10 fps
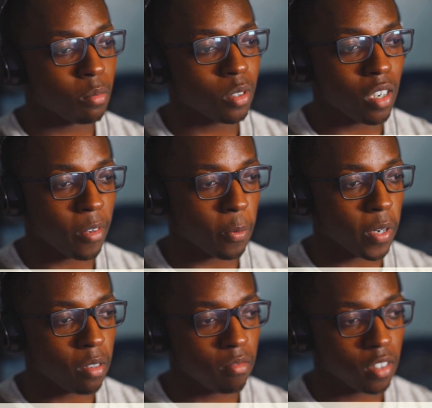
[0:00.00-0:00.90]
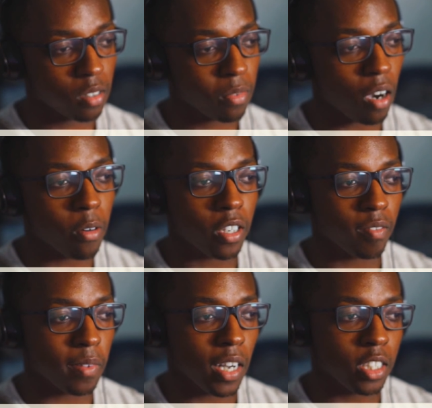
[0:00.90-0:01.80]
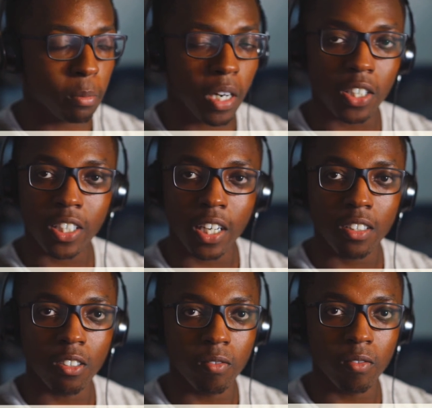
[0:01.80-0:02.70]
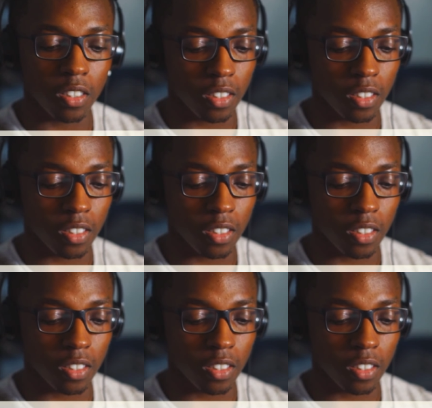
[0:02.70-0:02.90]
just about where you can find your podcast. Hopefully, it's not too loud.